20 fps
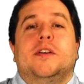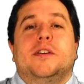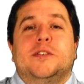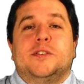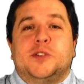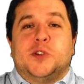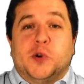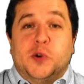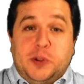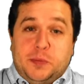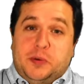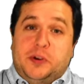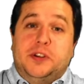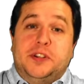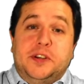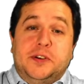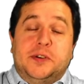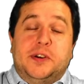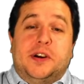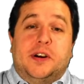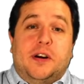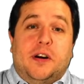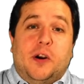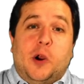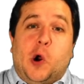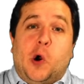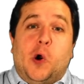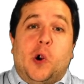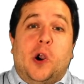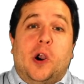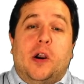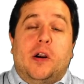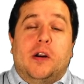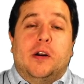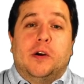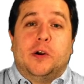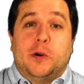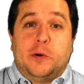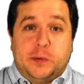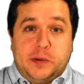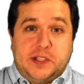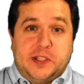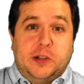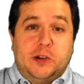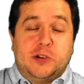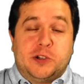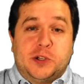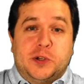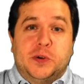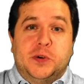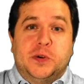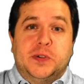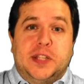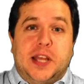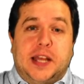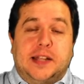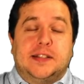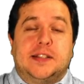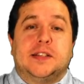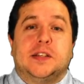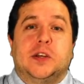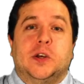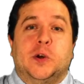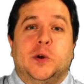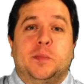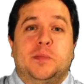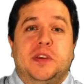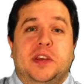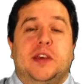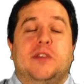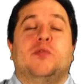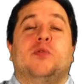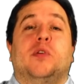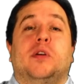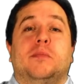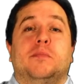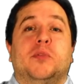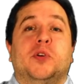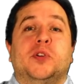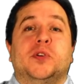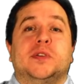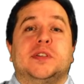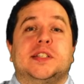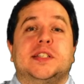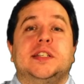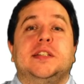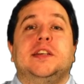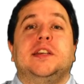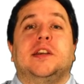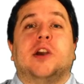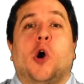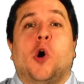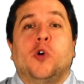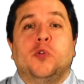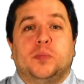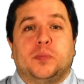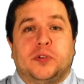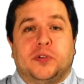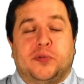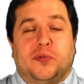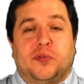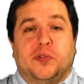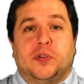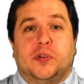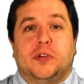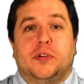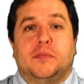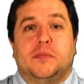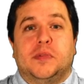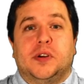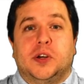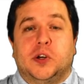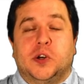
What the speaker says: So in particular, our results show that behavioral model seeding outperform